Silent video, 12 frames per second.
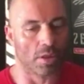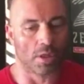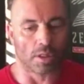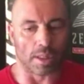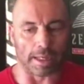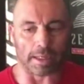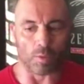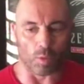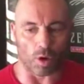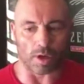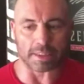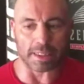like it
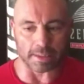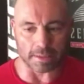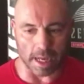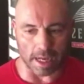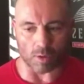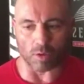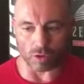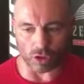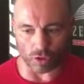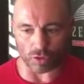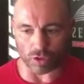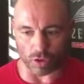works in a
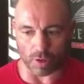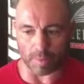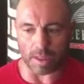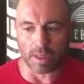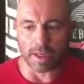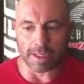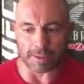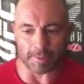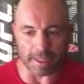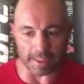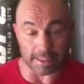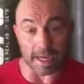Taekwondo tournament, is
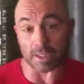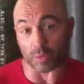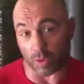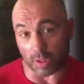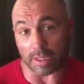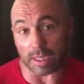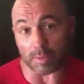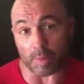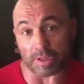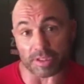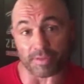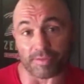because guys weren't allowed to
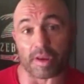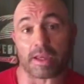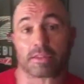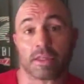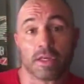punch the face,